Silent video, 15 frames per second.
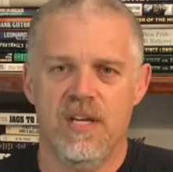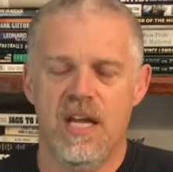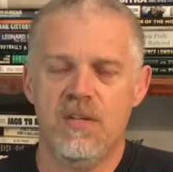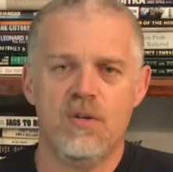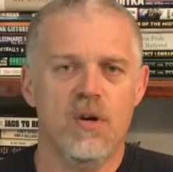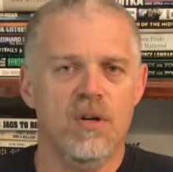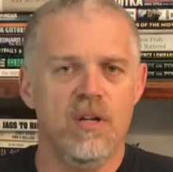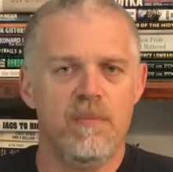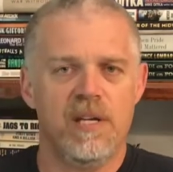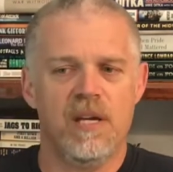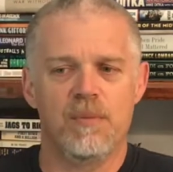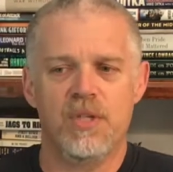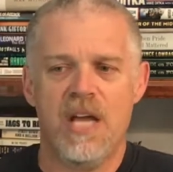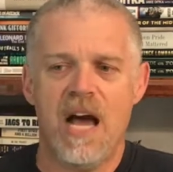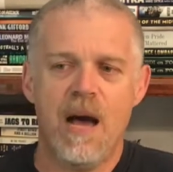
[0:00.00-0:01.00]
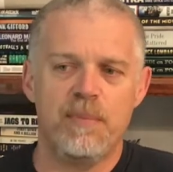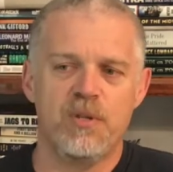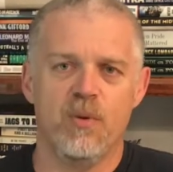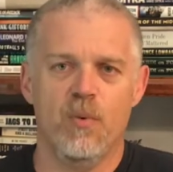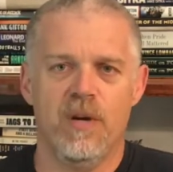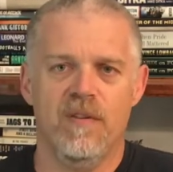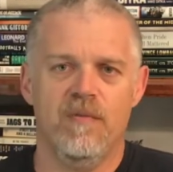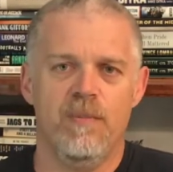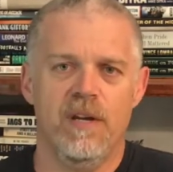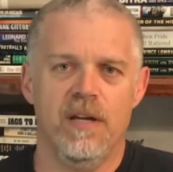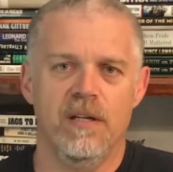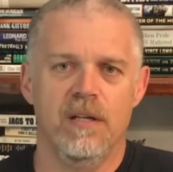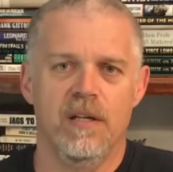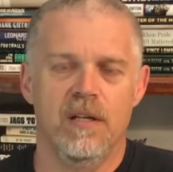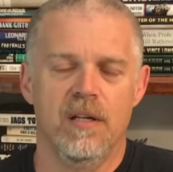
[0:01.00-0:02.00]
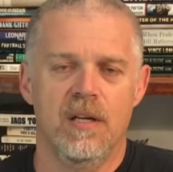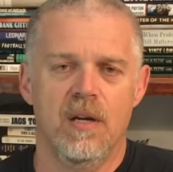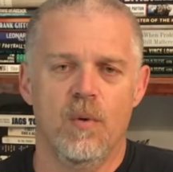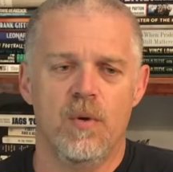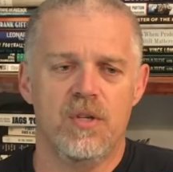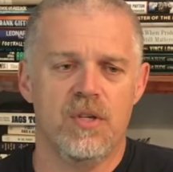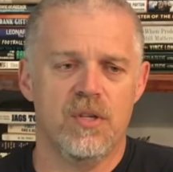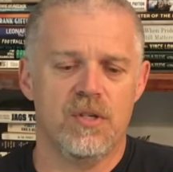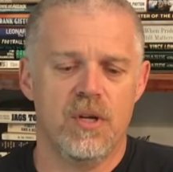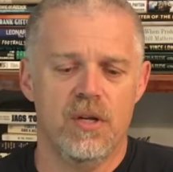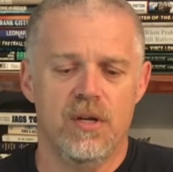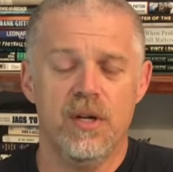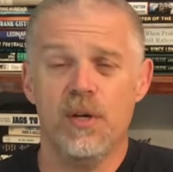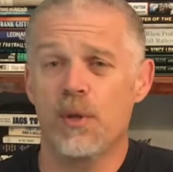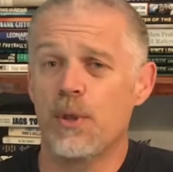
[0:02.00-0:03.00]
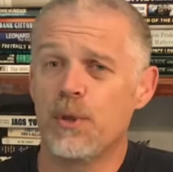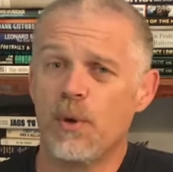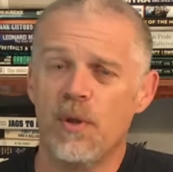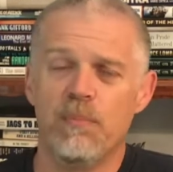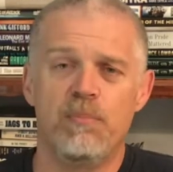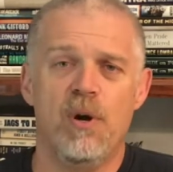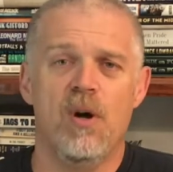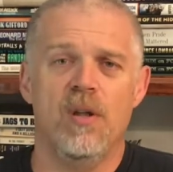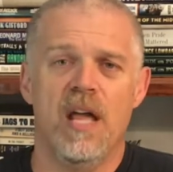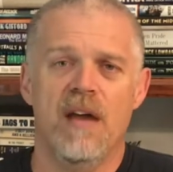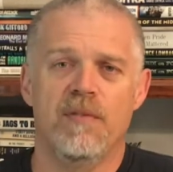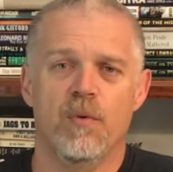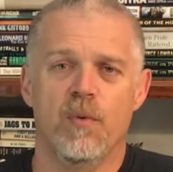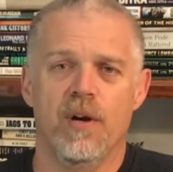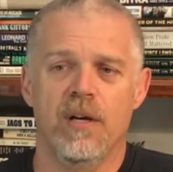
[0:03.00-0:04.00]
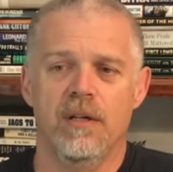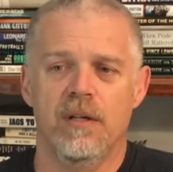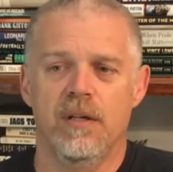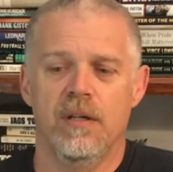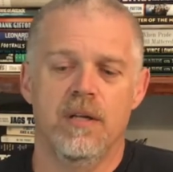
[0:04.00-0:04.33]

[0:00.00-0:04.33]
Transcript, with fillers: He totally becomes the opposite of what he had been which is they're going to throw the ball everywhere.